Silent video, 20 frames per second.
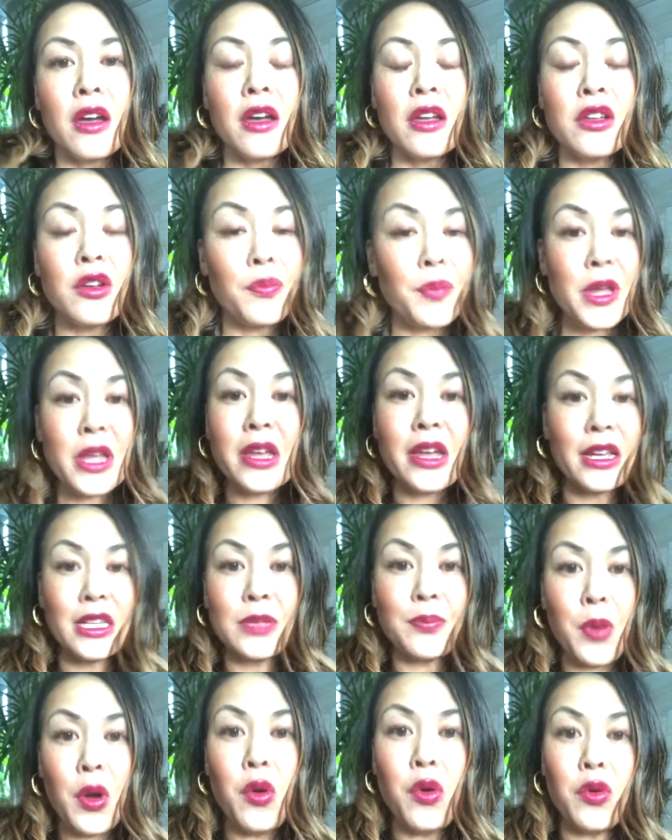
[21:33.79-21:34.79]
you're being
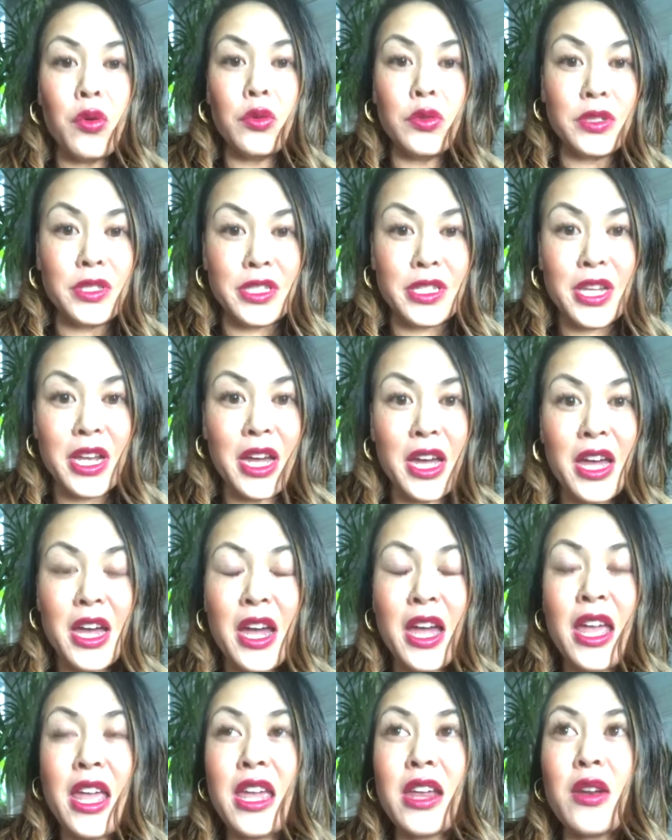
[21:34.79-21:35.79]
exposed
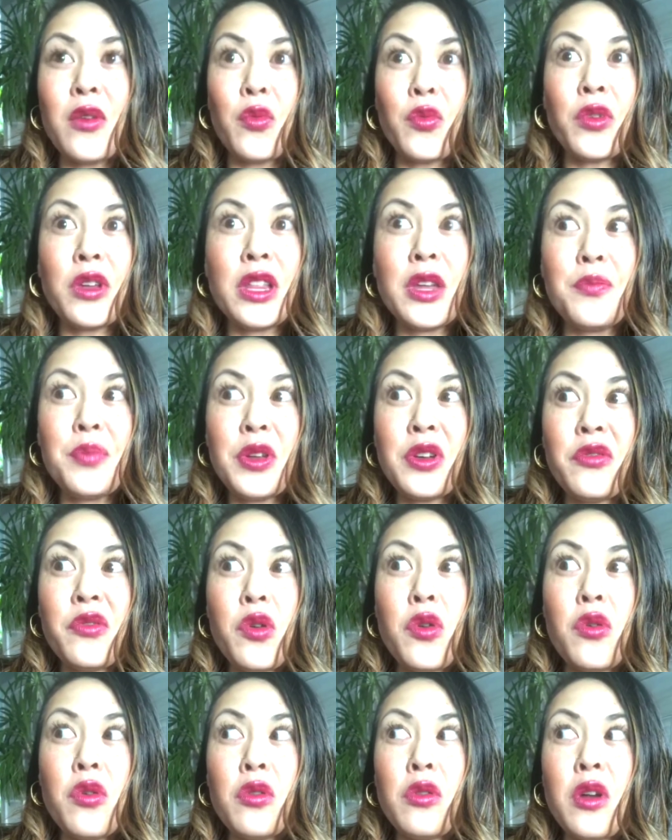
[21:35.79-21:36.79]
in a really
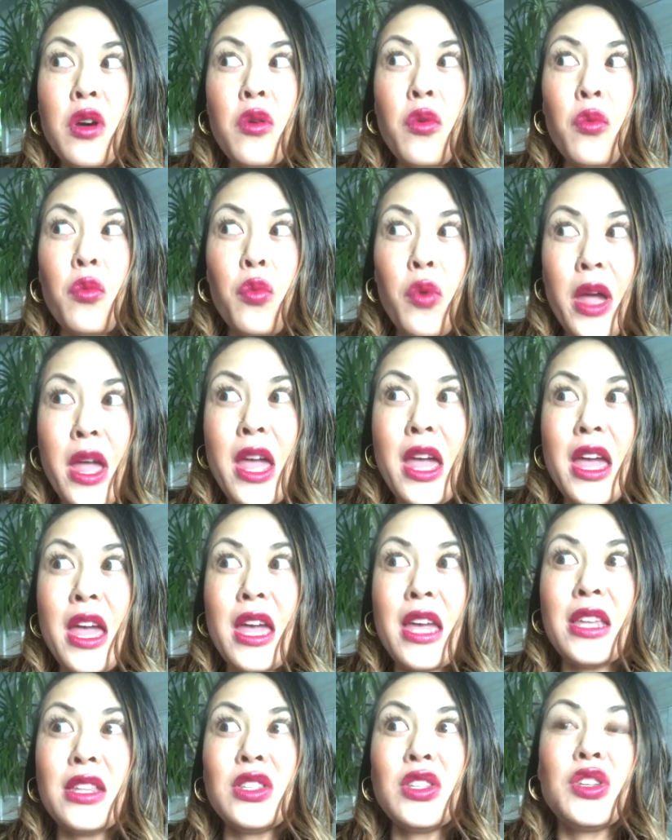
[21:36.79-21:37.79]
beautiful
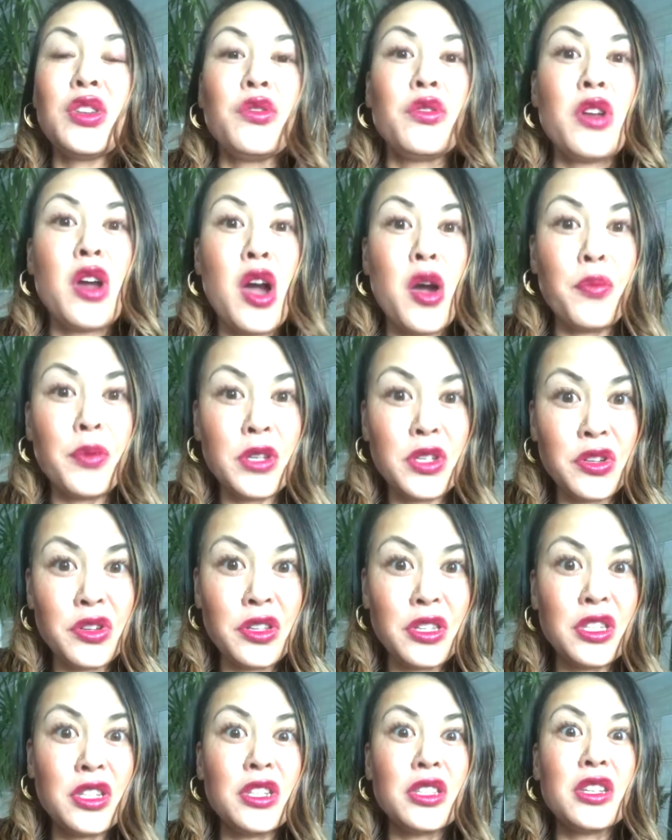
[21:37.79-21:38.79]
way to an
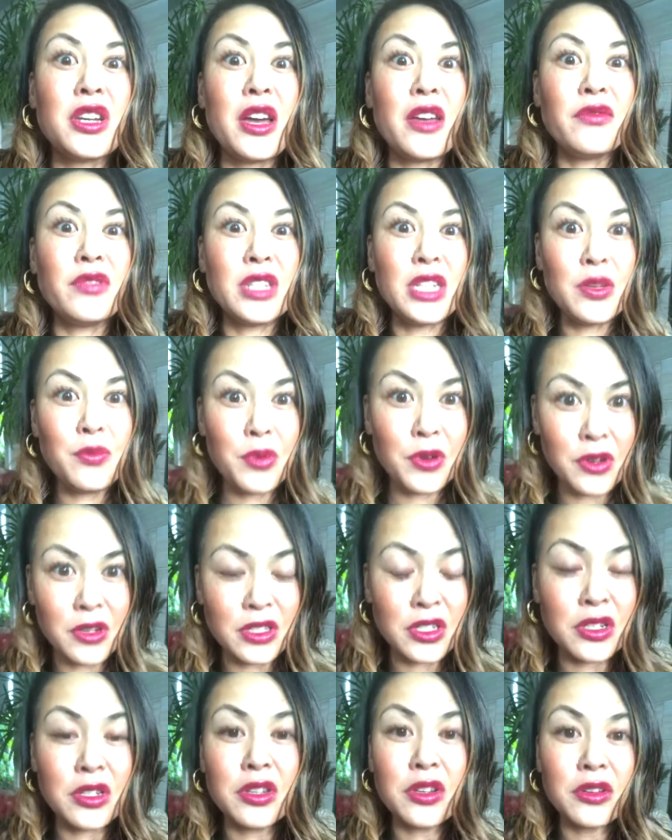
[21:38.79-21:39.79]
opportunity to dive deeper
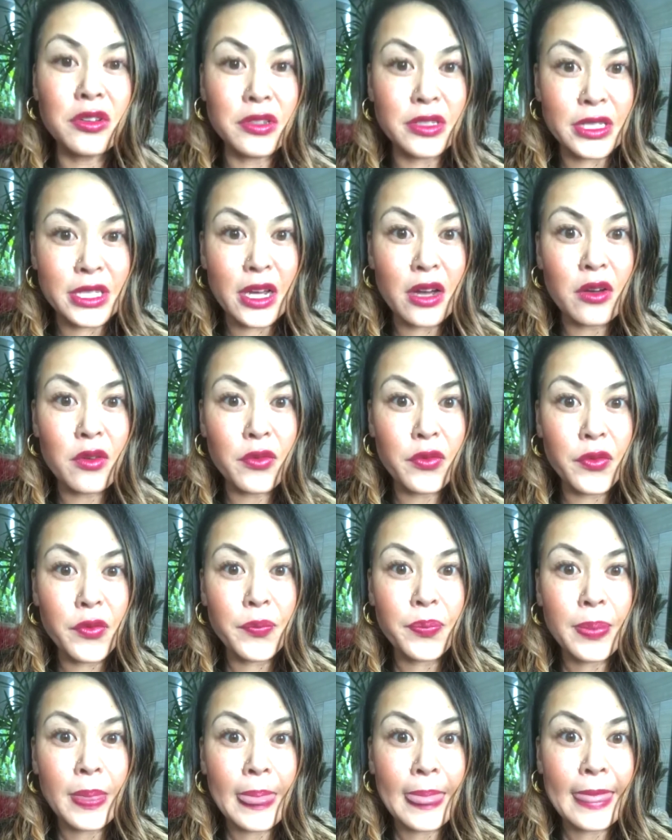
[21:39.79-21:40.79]
into yourself.
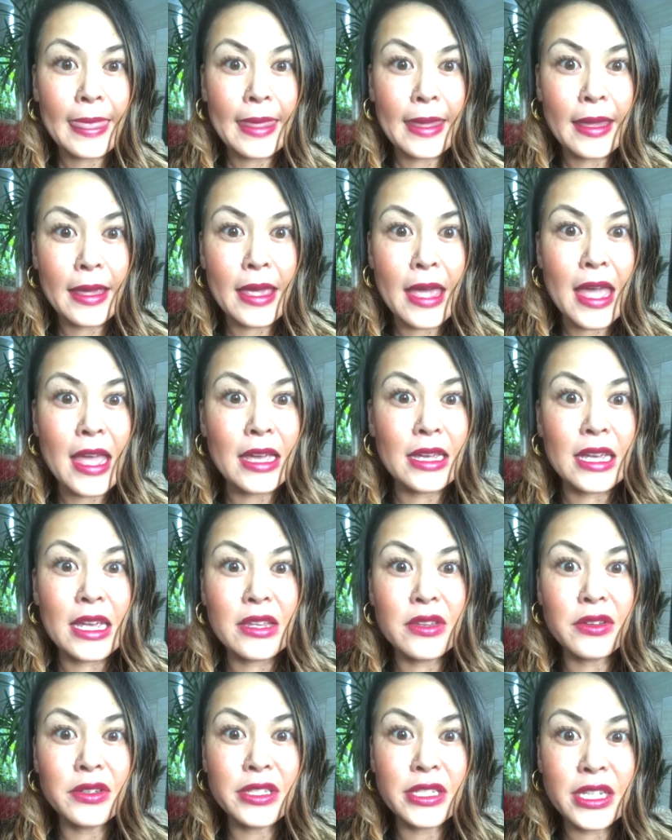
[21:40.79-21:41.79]
Okay,
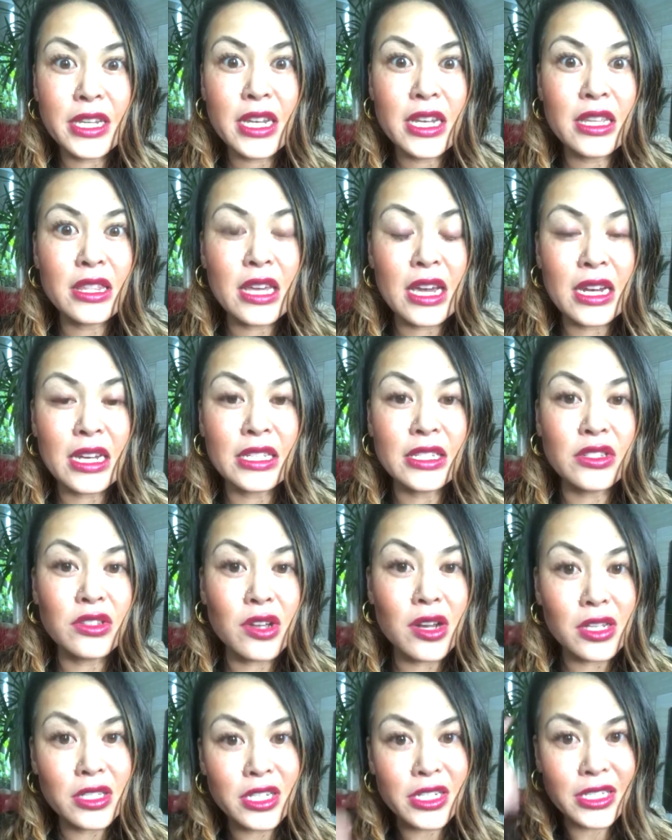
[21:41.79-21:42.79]
can you see that it's
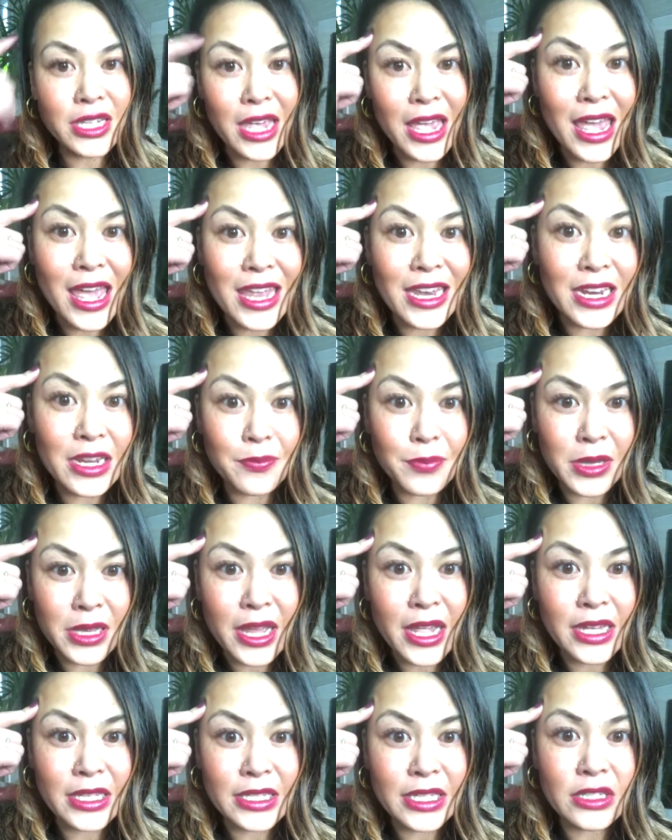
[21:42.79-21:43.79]
not just a heady
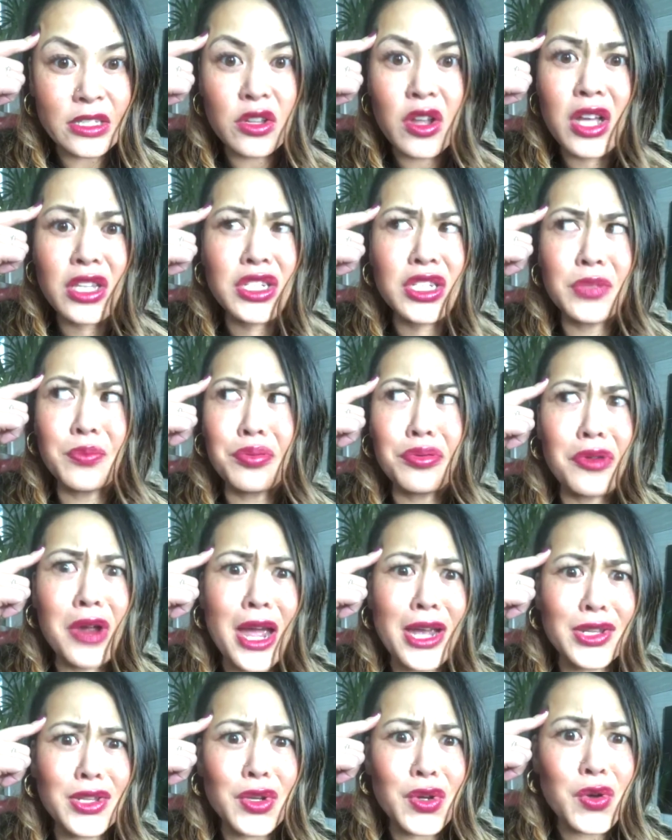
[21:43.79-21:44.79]
place? It's not just
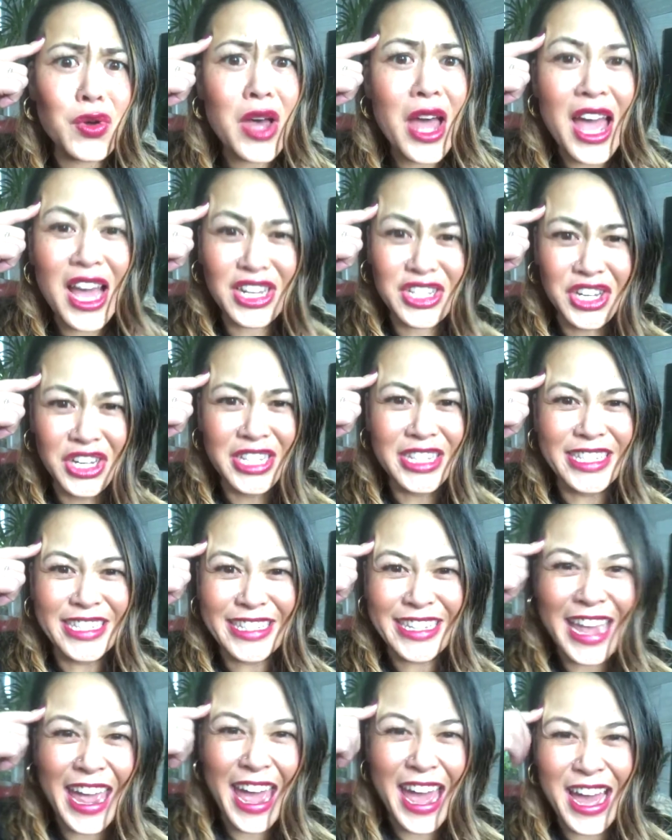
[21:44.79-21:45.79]
practical action
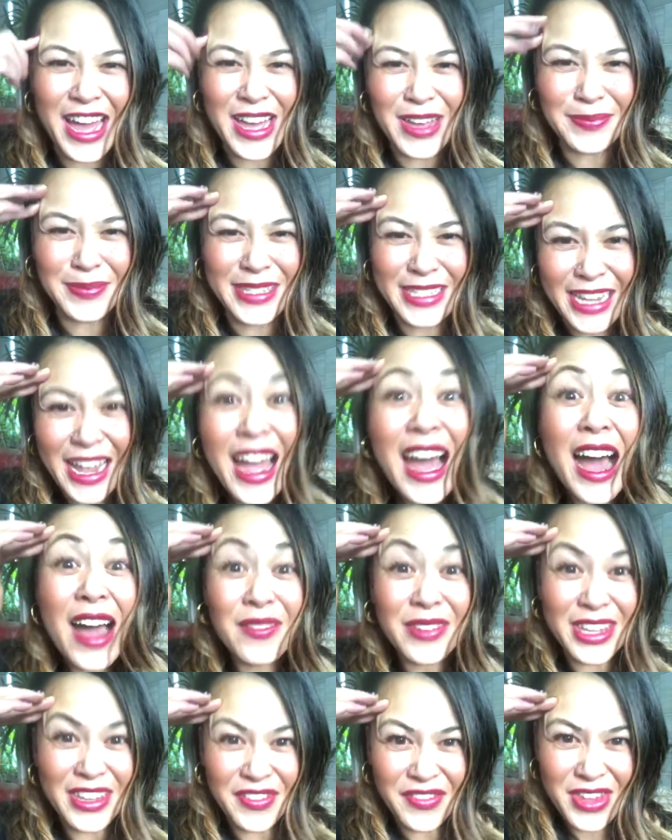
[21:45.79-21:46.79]
steps.
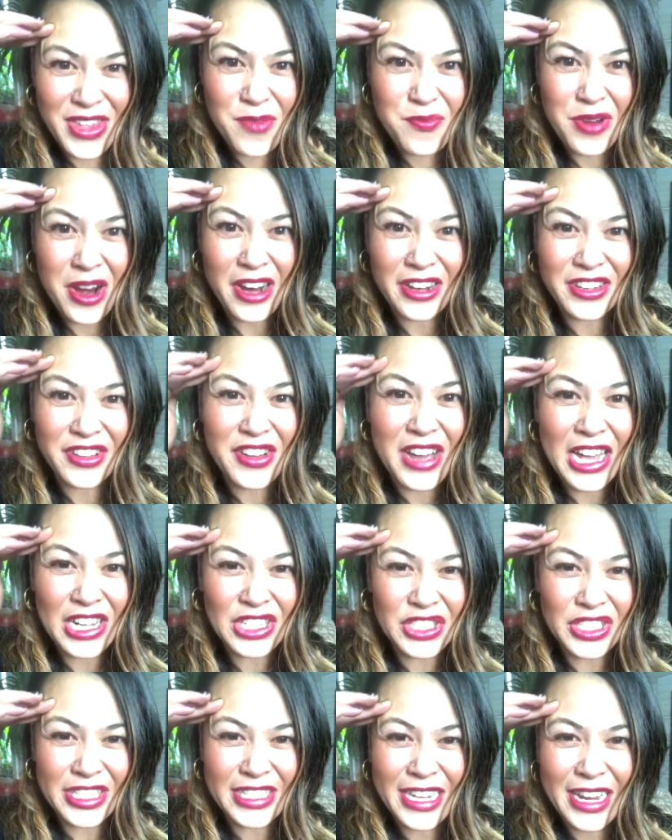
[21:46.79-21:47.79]
I'm giving you practical
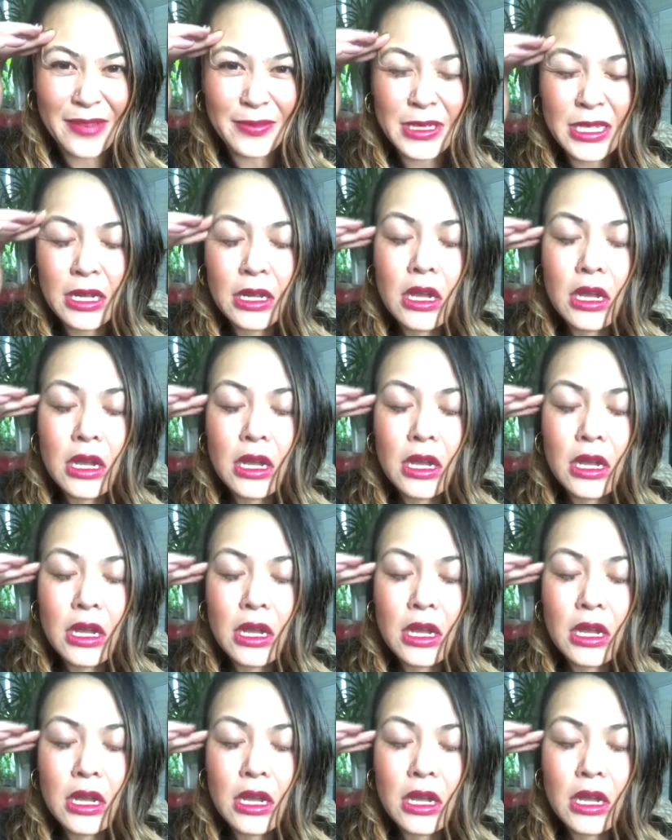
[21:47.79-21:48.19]
action steps,